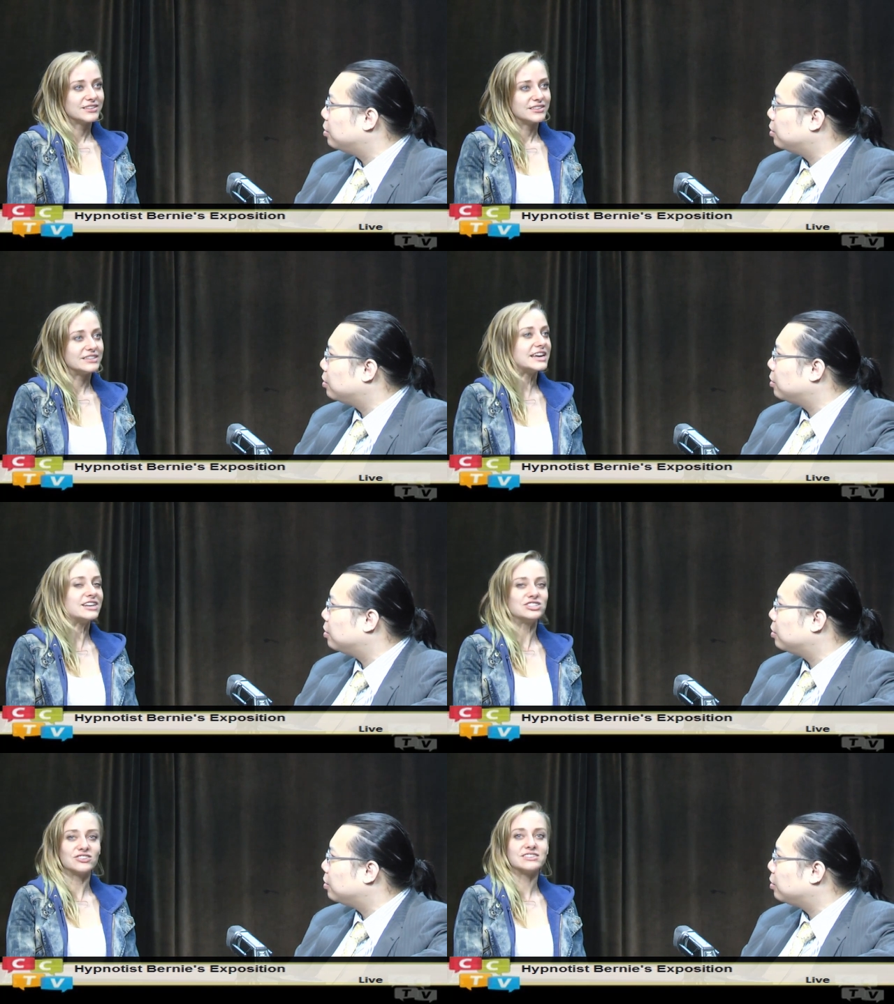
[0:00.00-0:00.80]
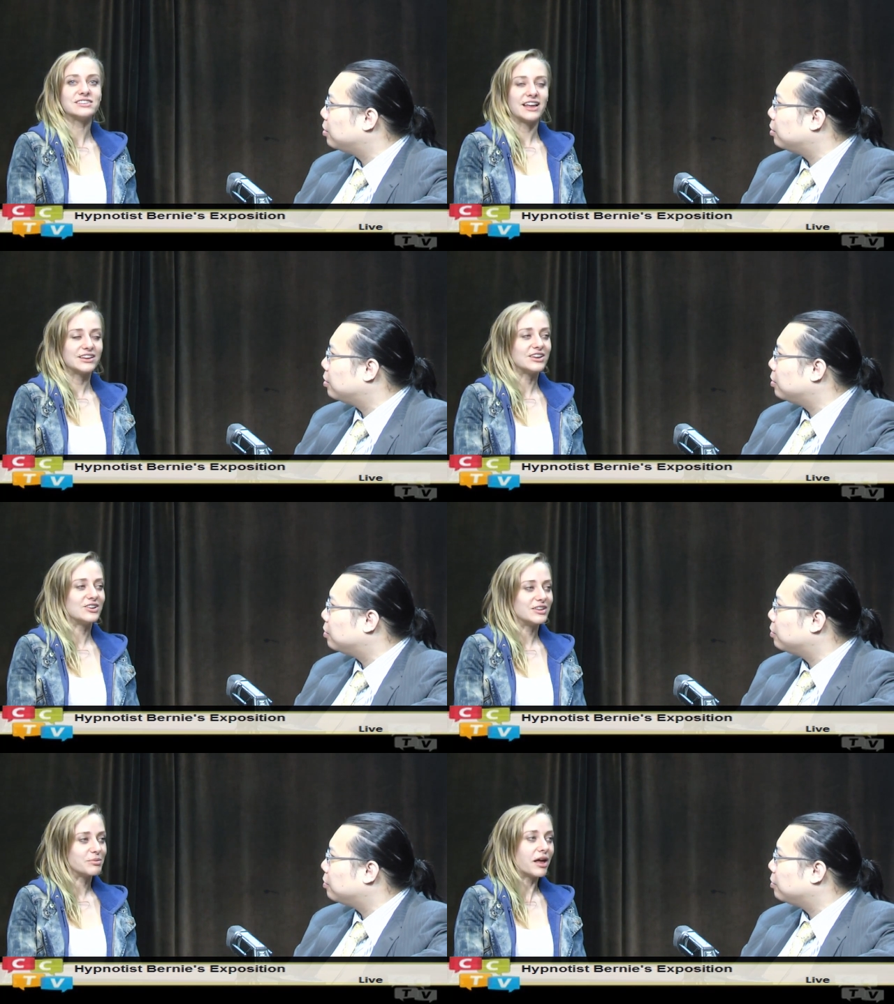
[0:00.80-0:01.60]
Speaker 1: The danger is that, you know,
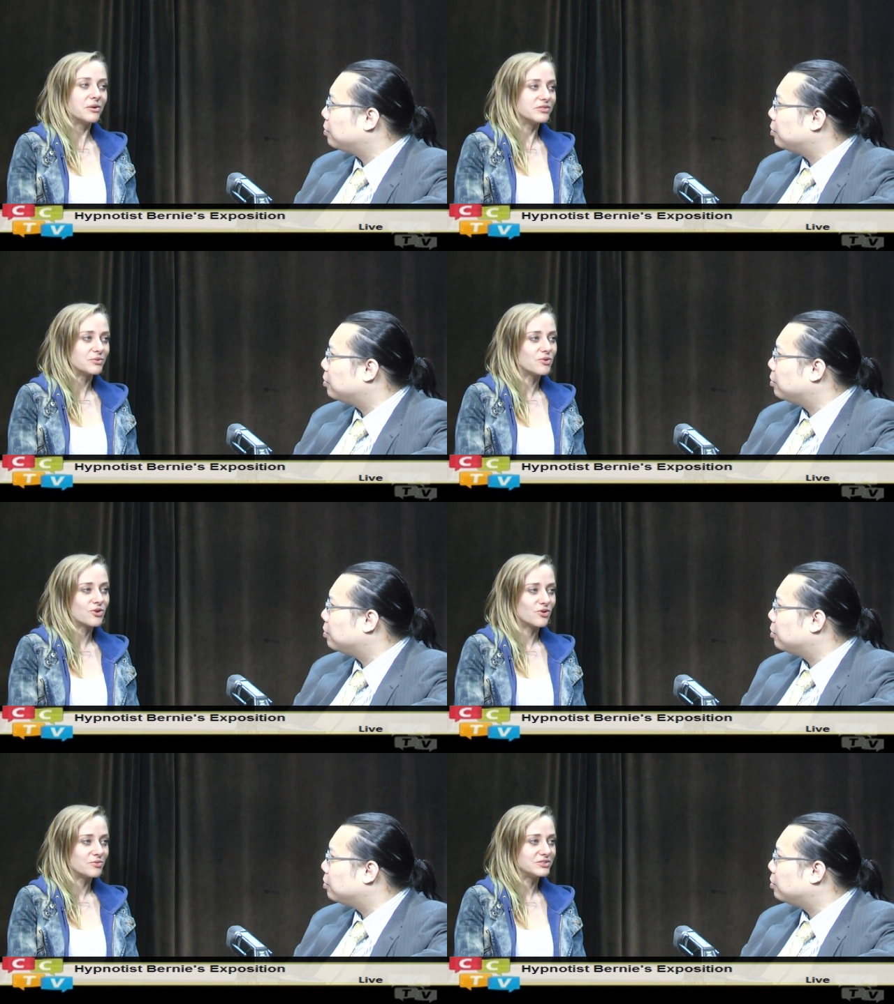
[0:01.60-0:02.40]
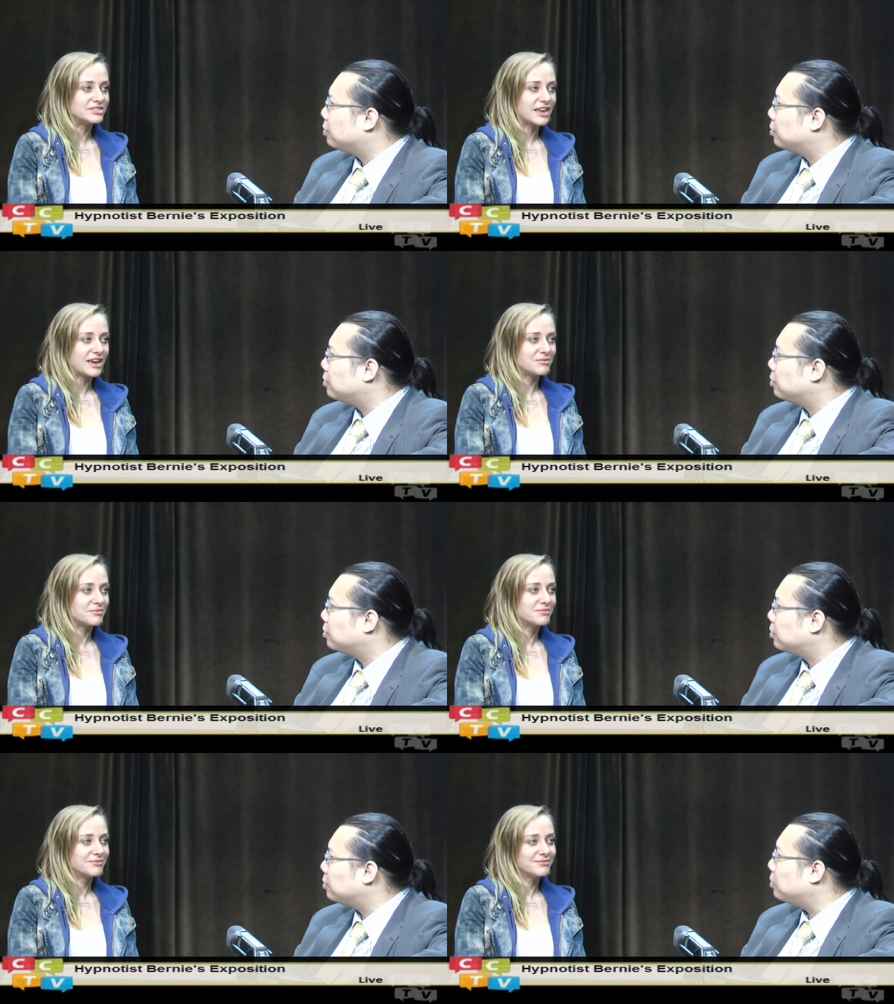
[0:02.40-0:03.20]
they probably they won't go home the
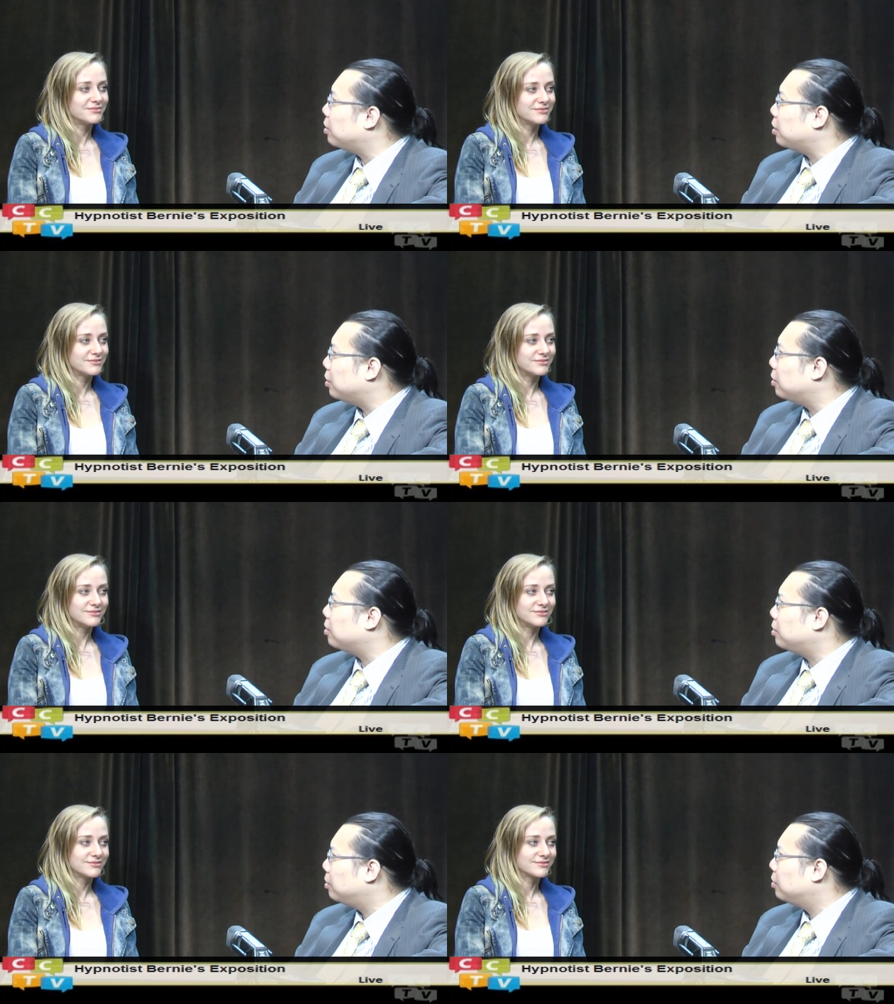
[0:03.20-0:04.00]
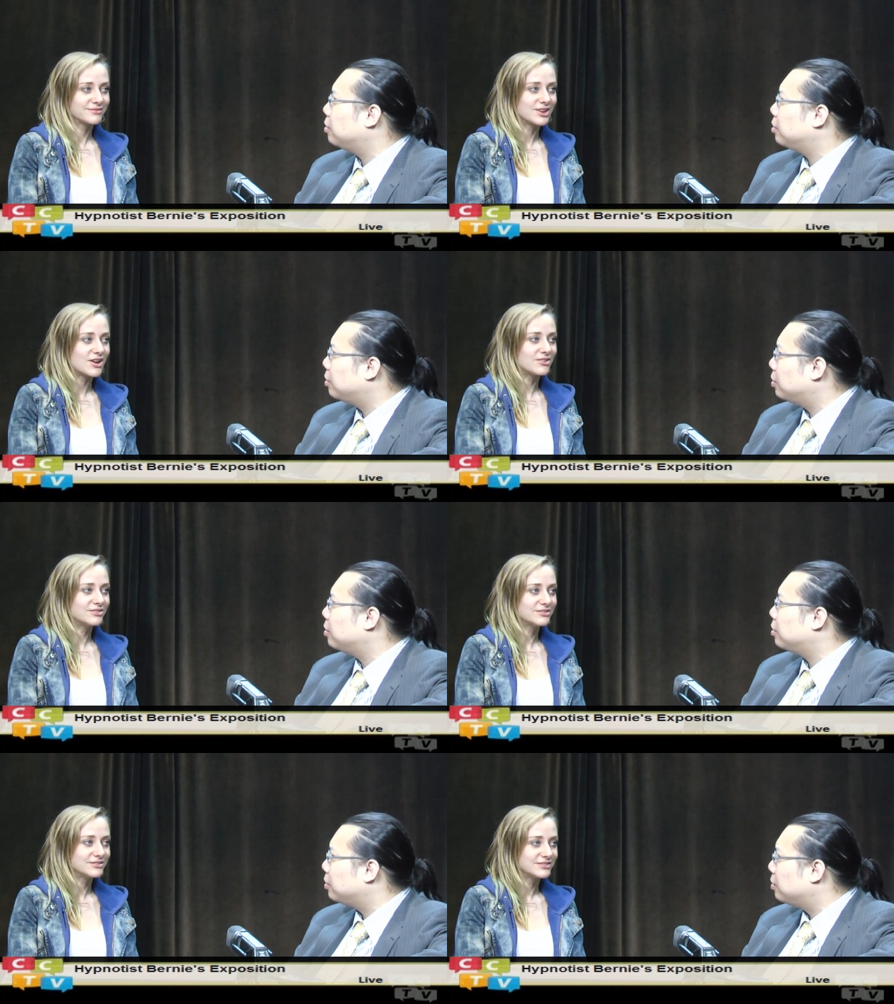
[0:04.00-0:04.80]
same. Right, yeah. You know.
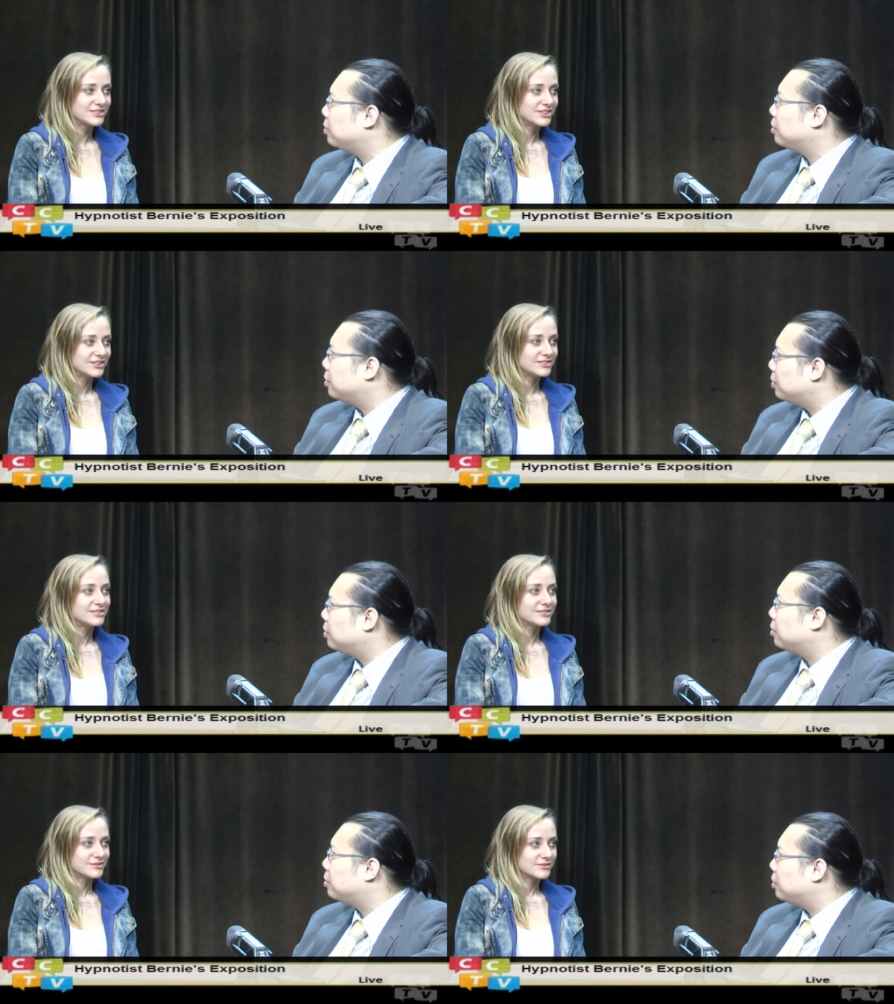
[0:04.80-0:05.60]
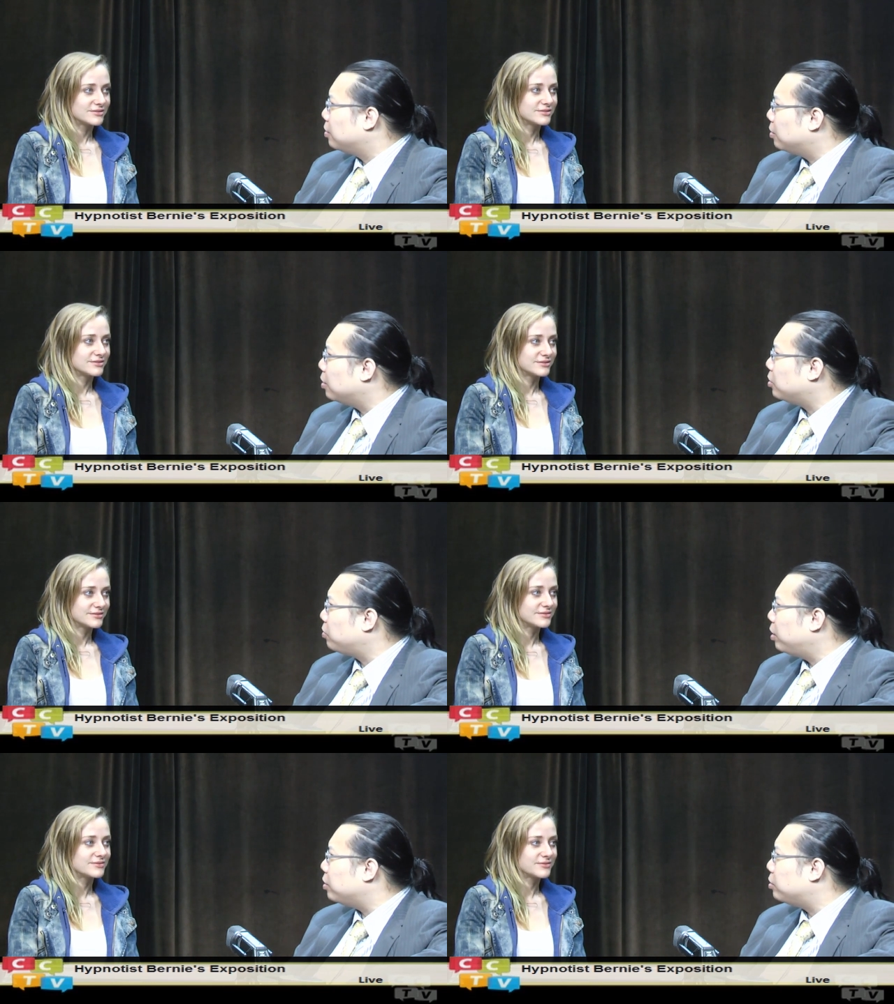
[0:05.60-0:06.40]
Speaker 2: That's
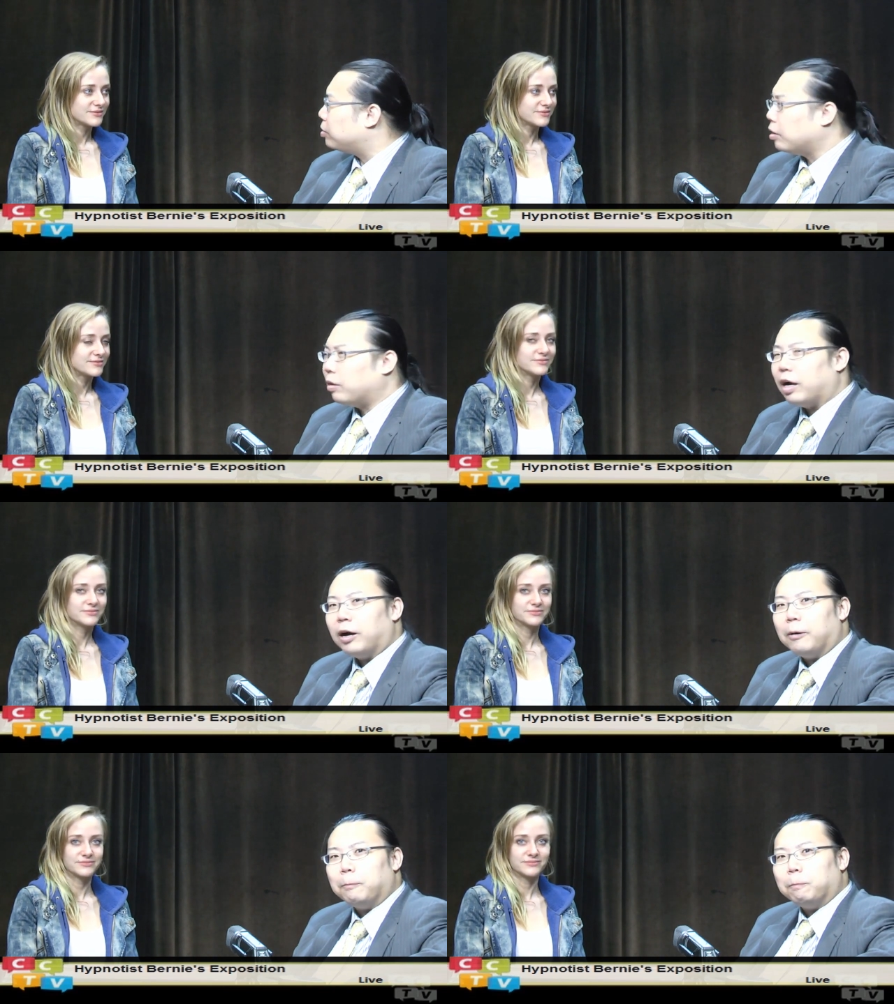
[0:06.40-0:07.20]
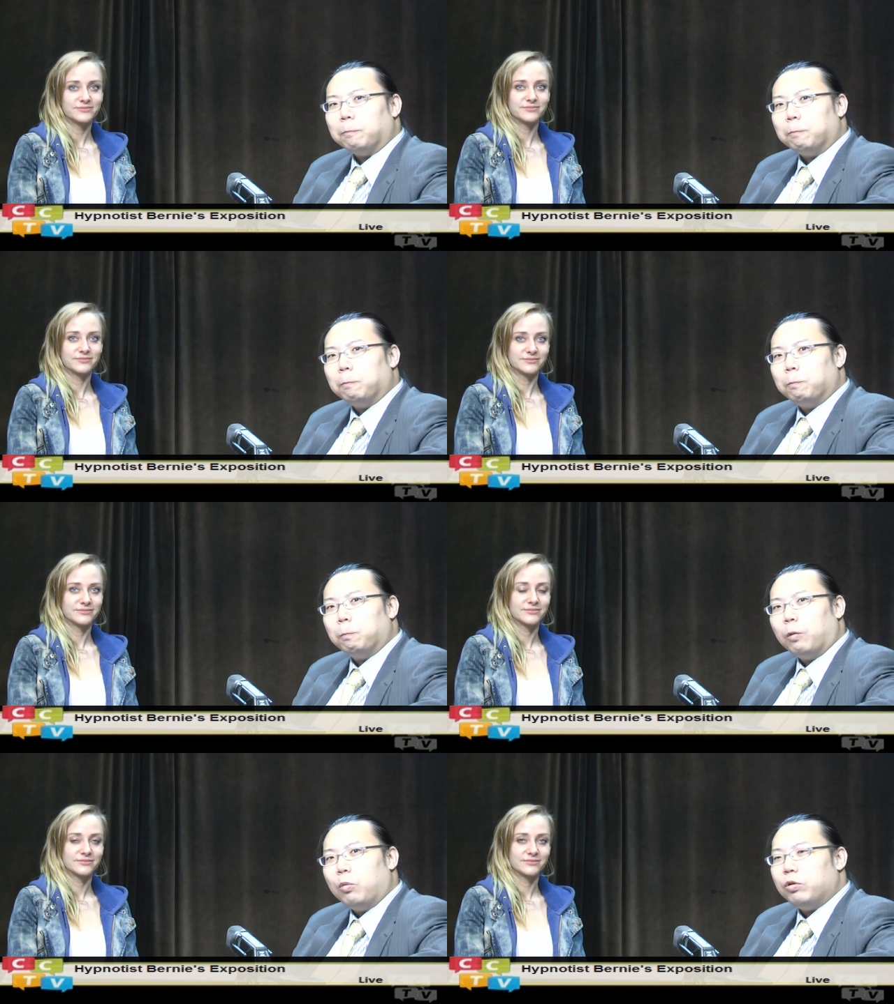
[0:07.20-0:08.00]
great. So um,
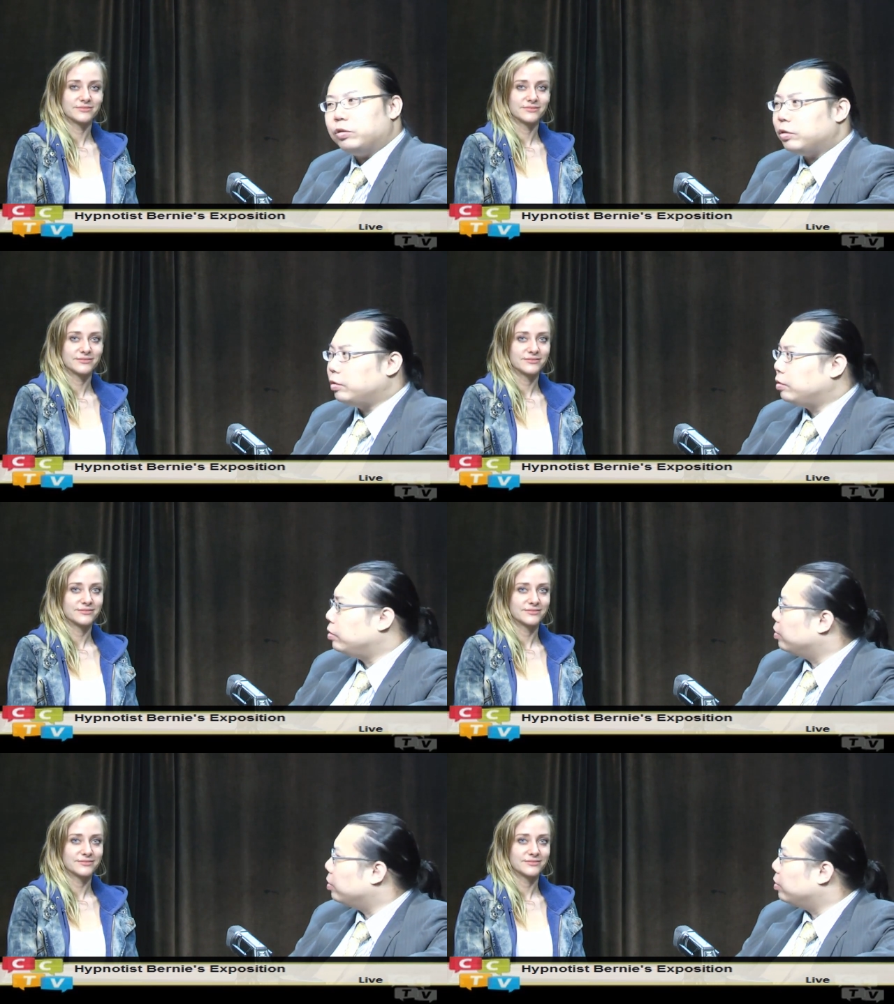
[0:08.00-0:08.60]
what would you